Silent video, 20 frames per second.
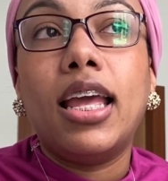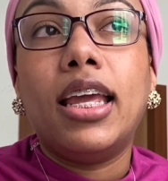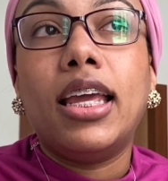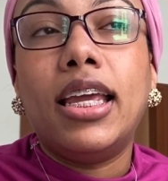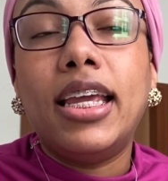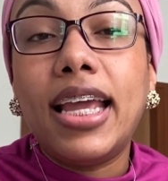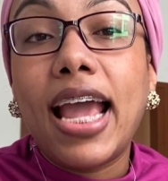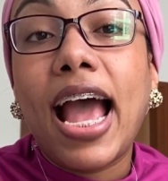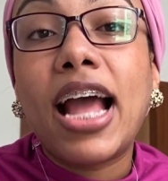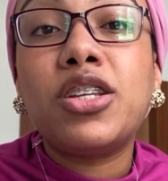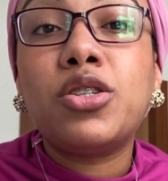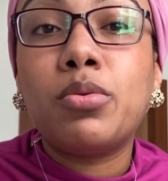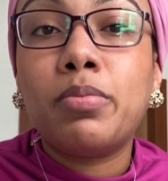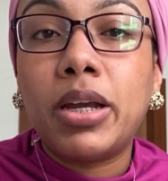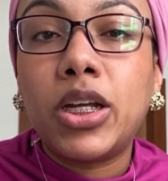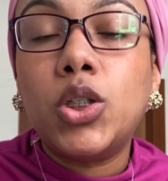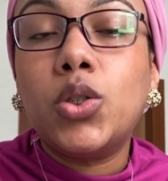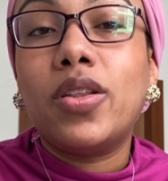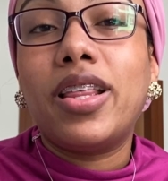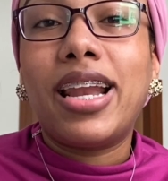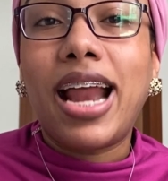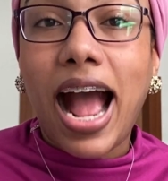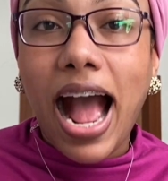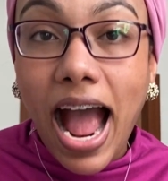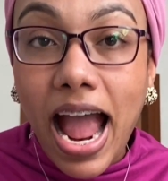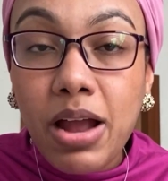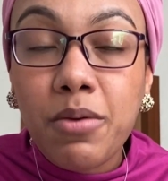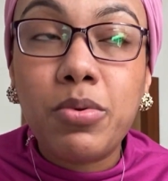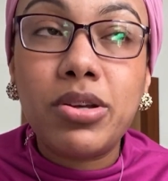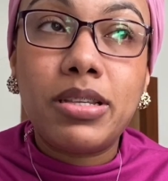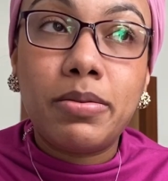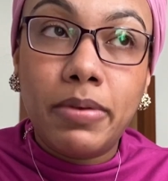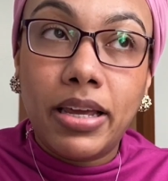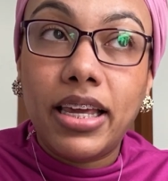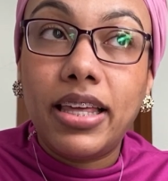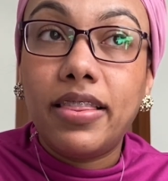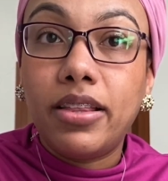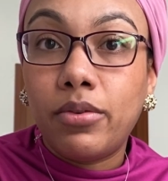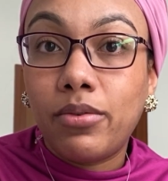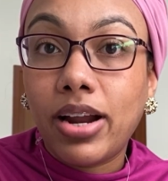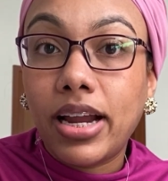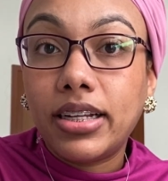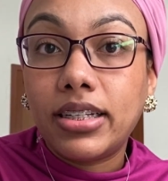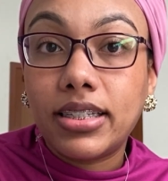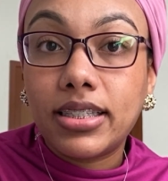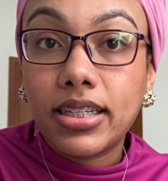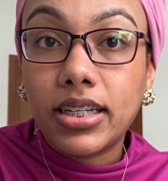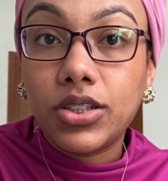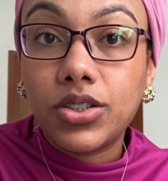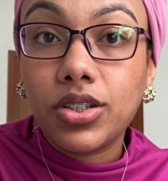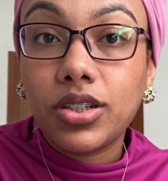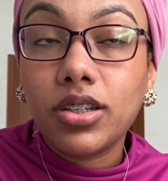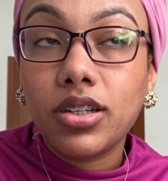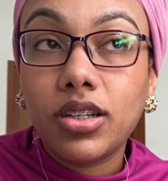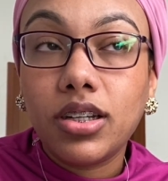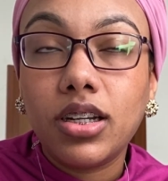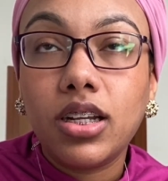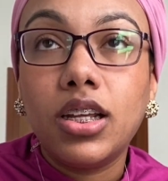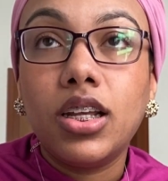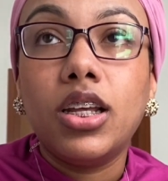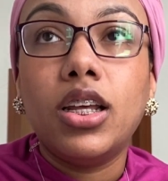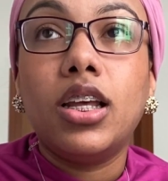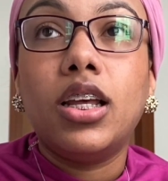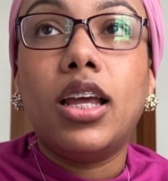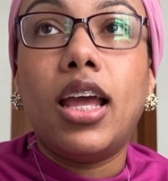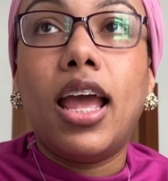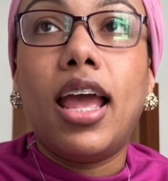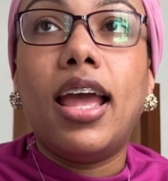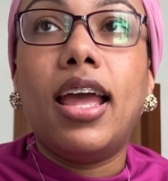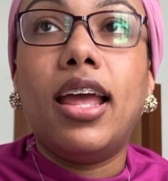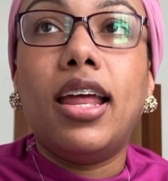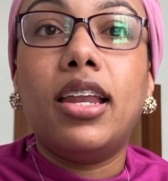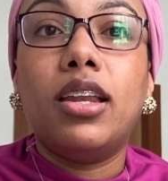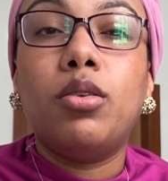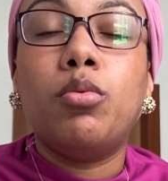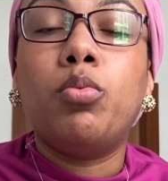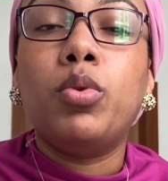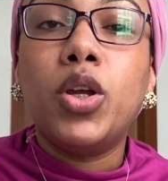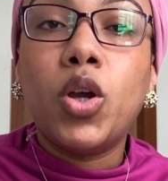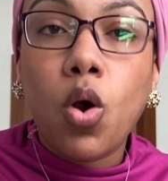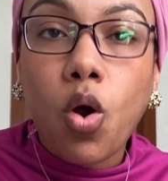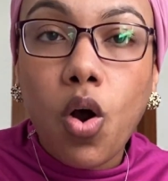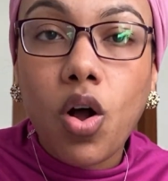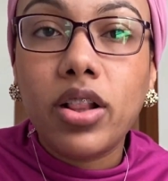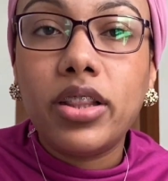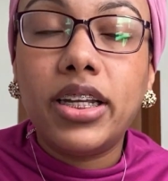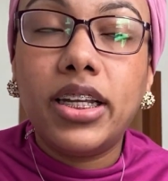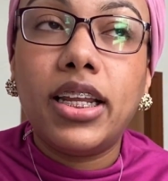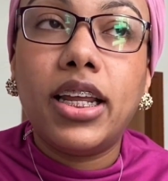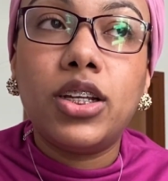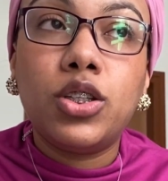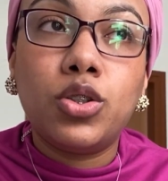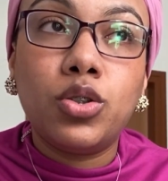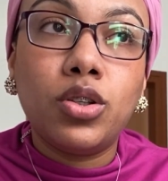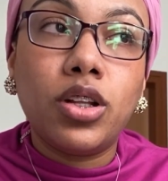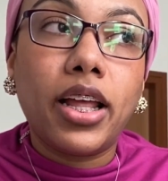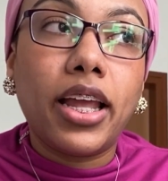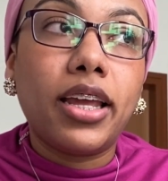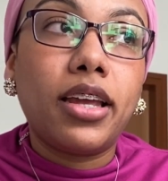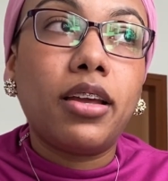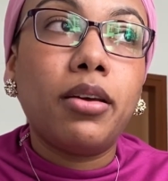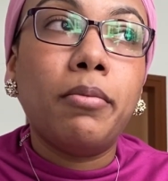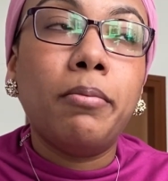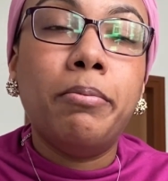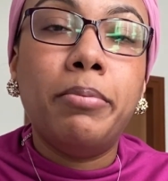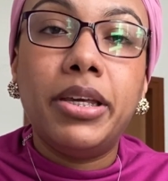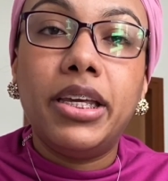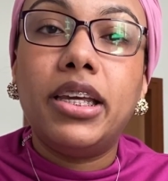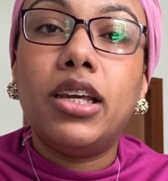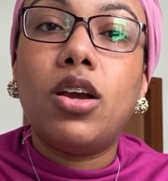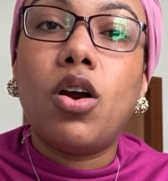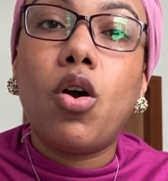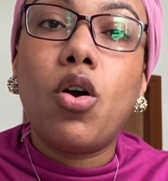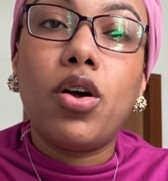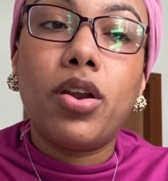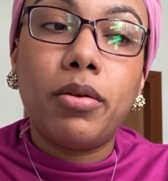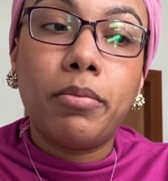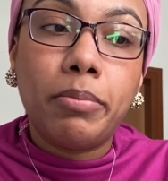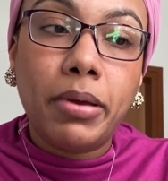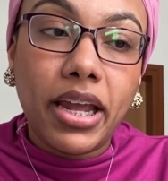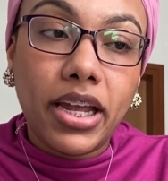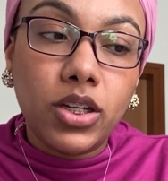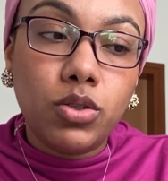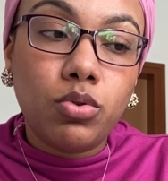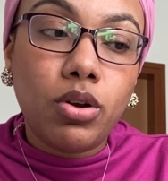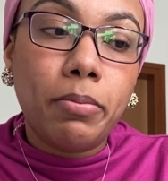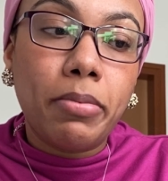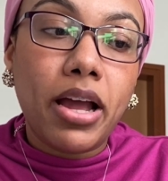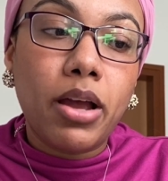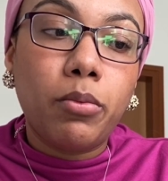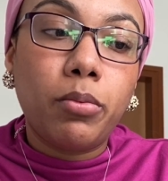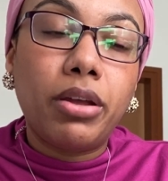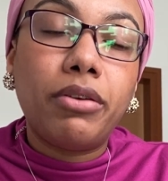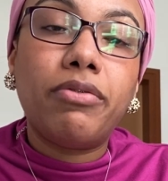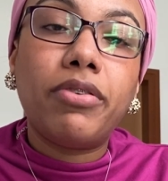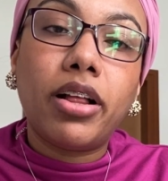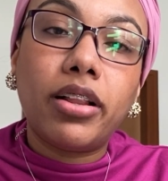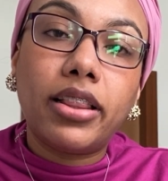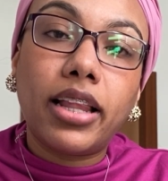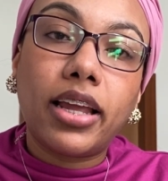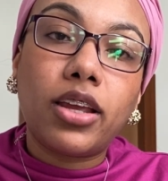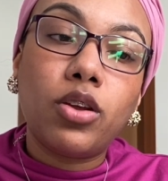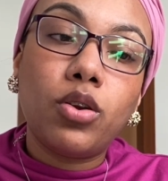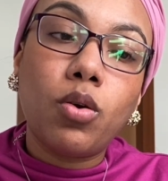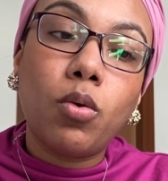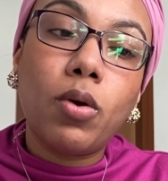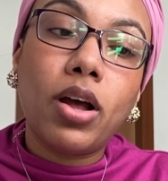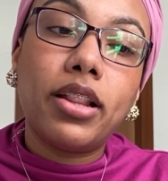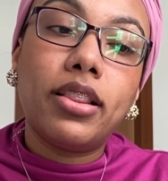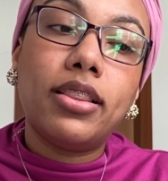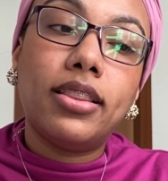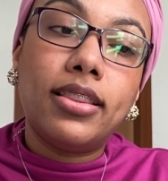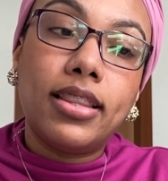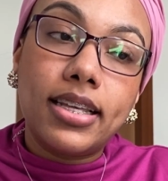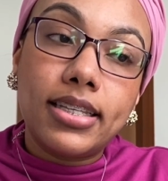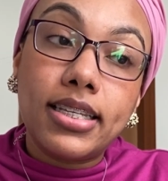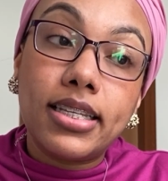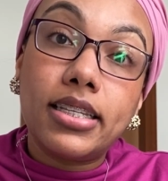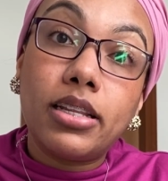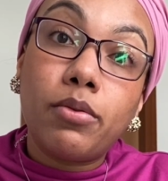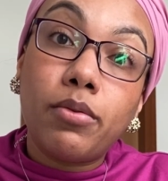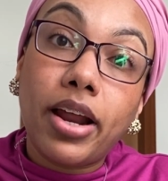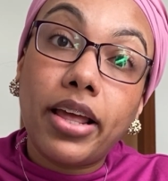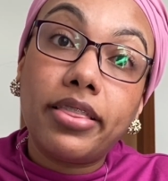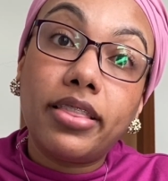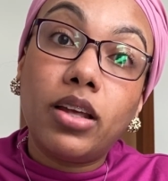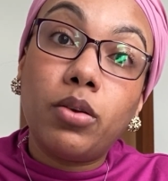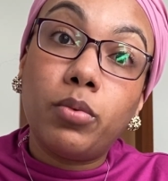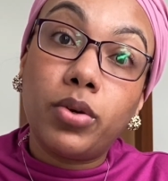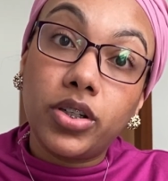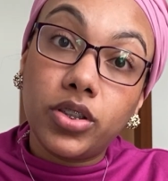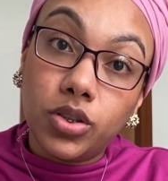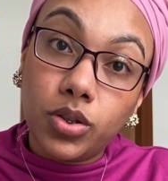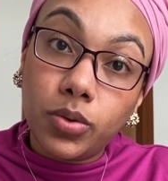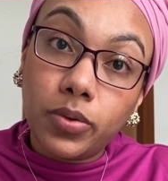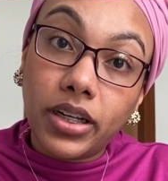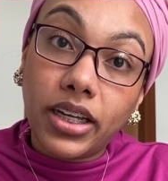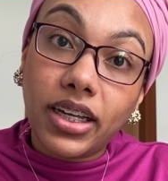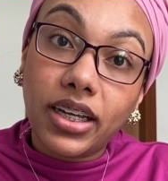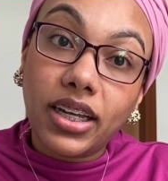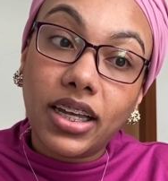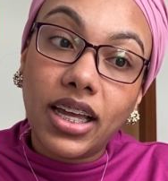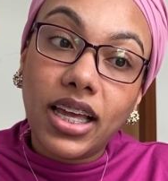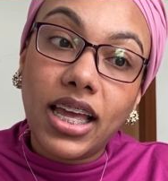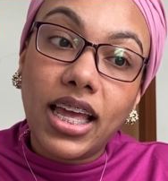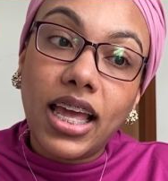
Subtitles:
He had to make sure that I was making the right decision, and we all needed to like be on a page whereby we felt like, you know what, this is the right thing we're doing.